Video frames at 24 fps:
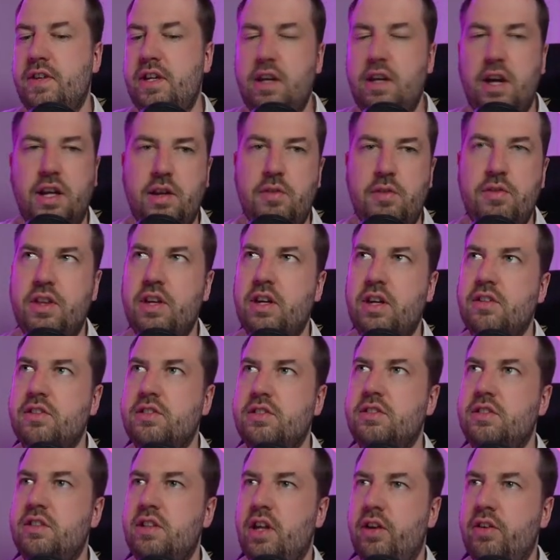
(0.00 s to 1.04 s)
I don't think it's,
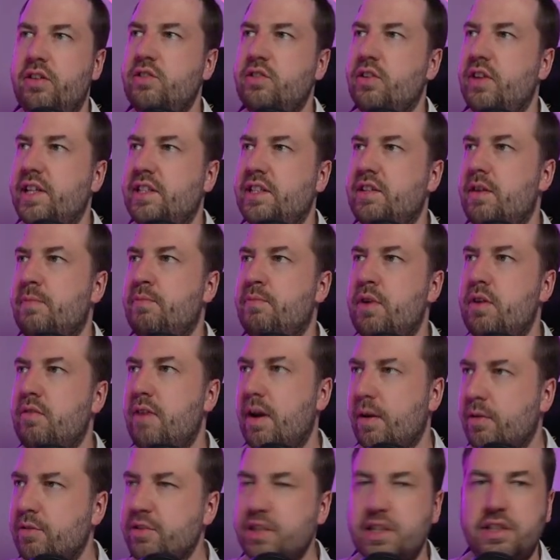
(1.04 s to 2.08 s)
it's not necessarily a
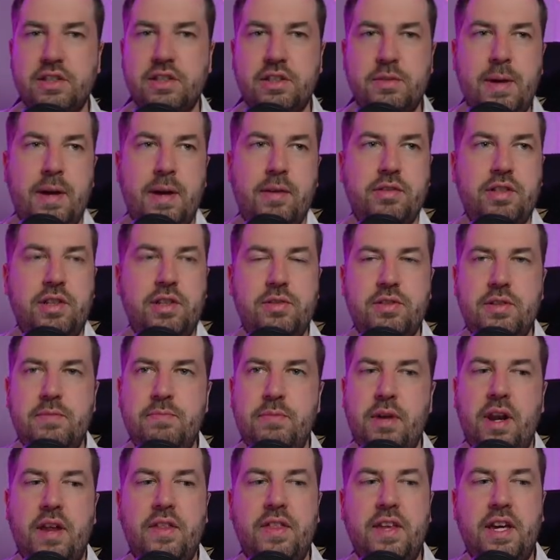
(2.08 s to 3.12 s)
prerequisite to be able to use them, but I
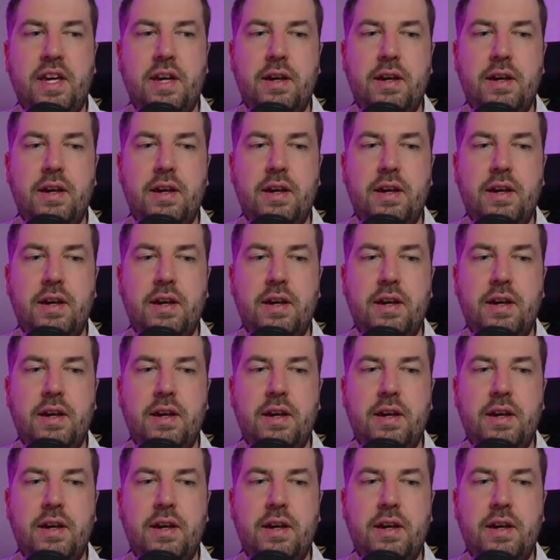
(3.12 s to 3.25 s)
think it